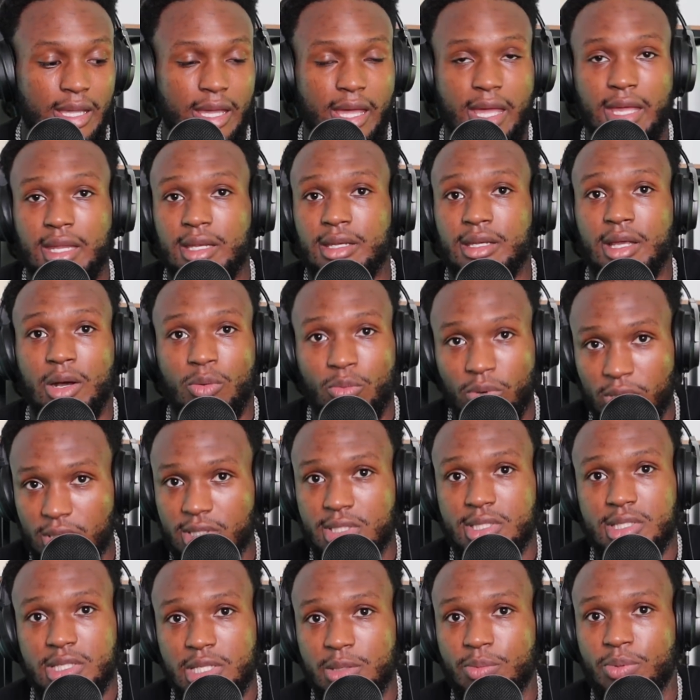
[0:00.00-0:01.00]
And I
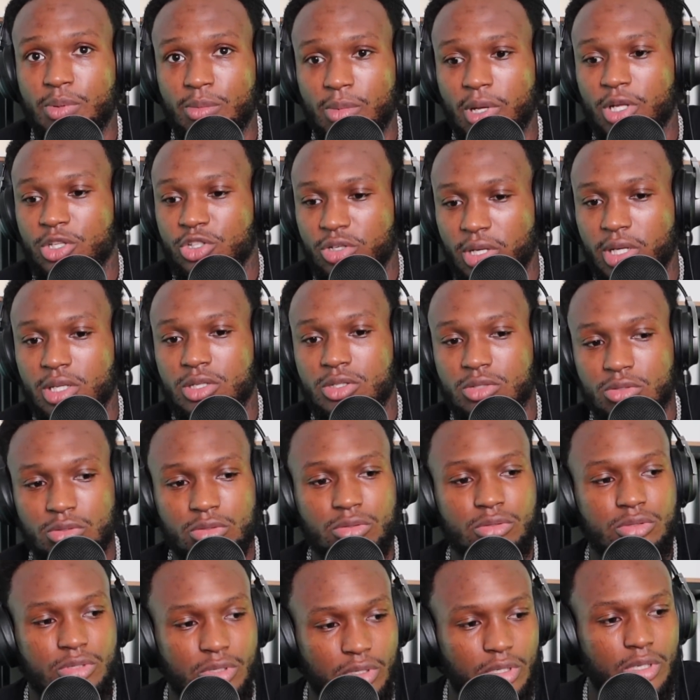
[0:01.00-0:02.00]
went to sleep in my
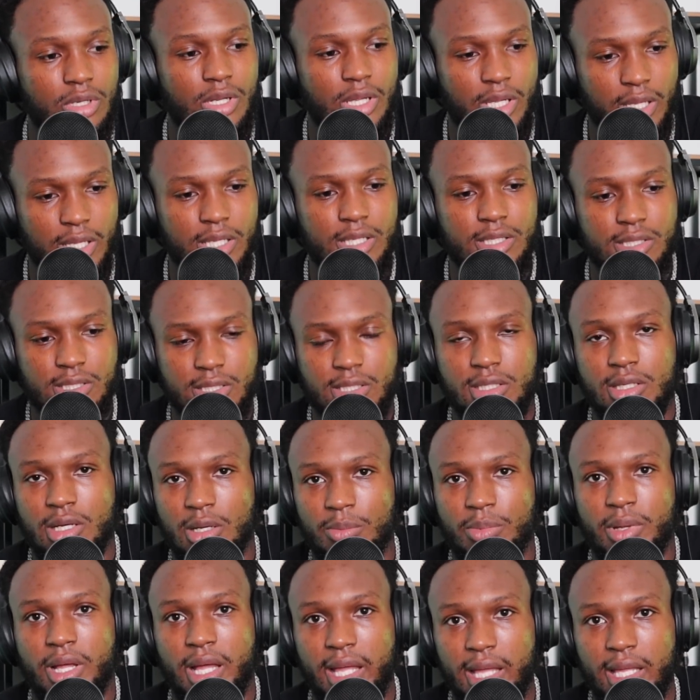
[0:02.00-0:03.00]
tracksuit, turned the AC
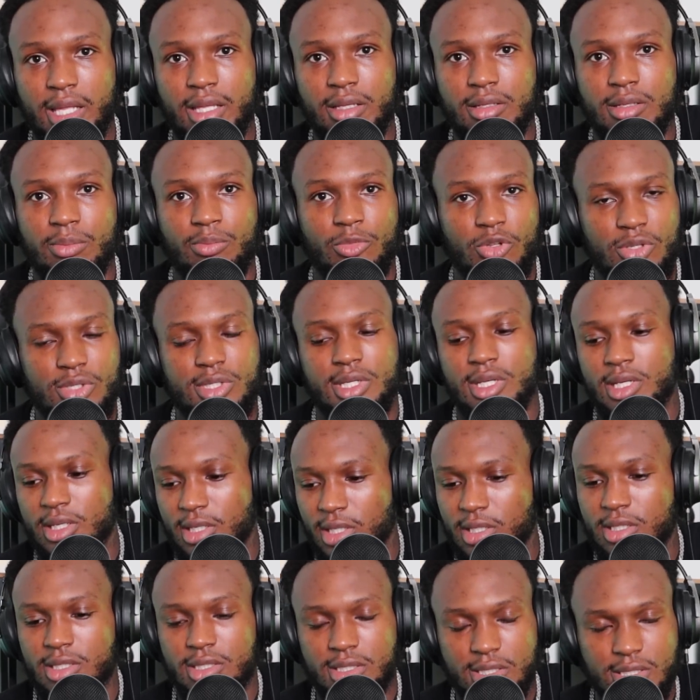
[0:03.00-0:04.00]
up high. I'm not saying
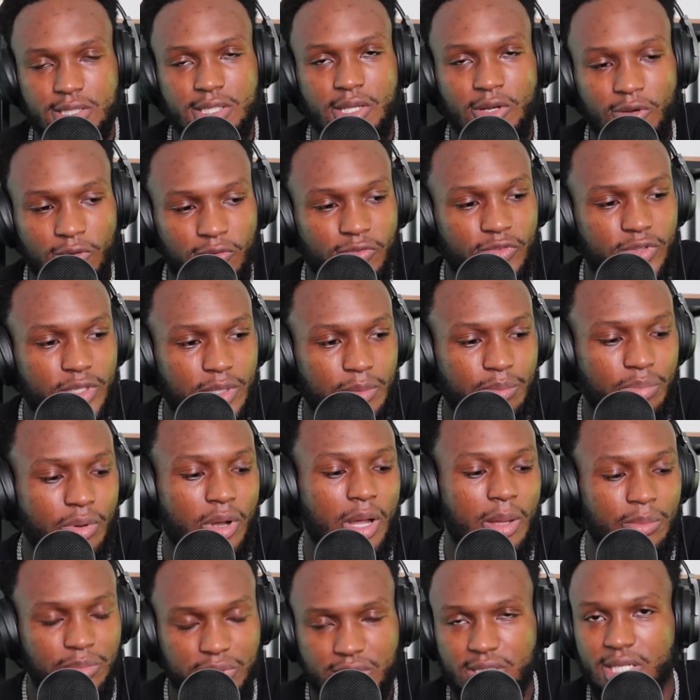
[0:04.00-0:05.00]
that this is healthy, but
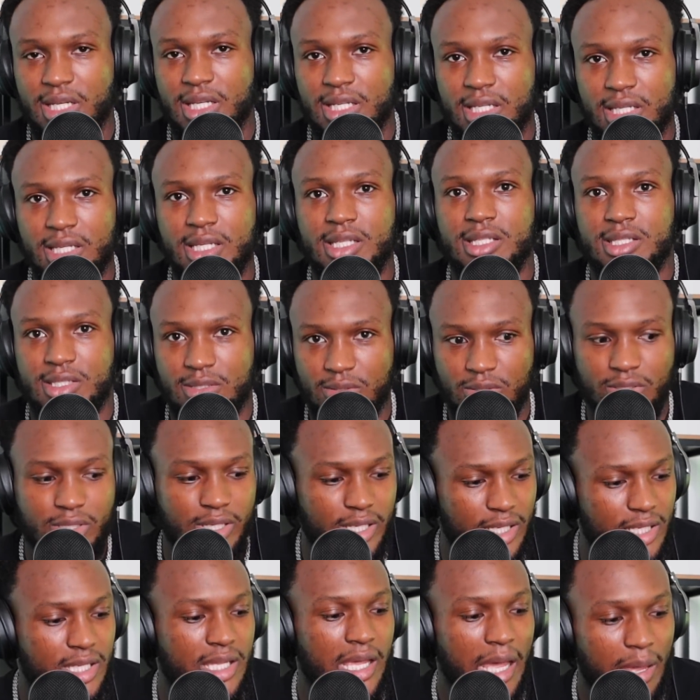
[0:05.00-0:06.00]
I'm saying it's
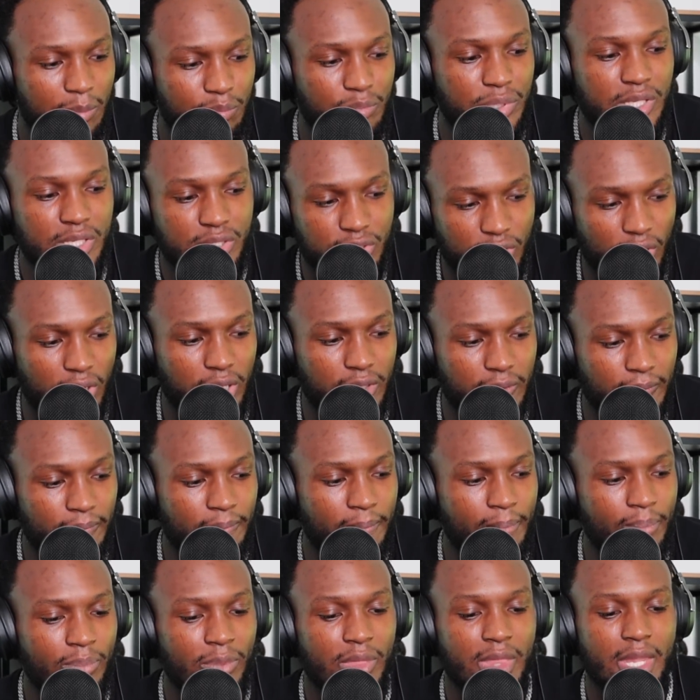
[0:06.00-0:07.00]
it can be
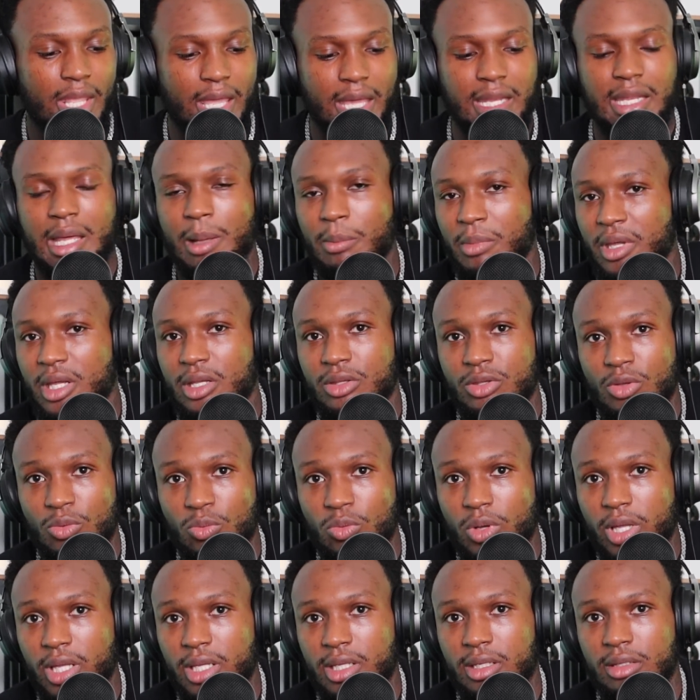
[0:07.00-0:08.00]
done, and I made the
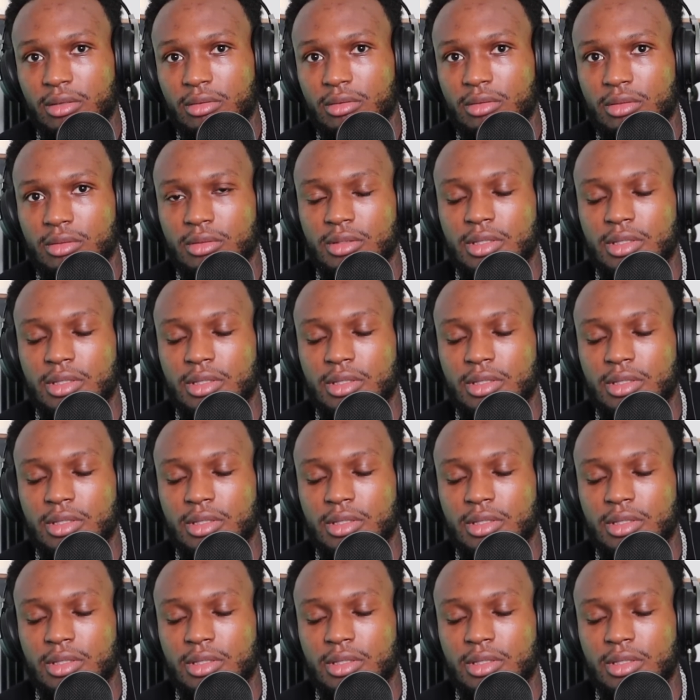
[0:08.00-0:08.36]
weight.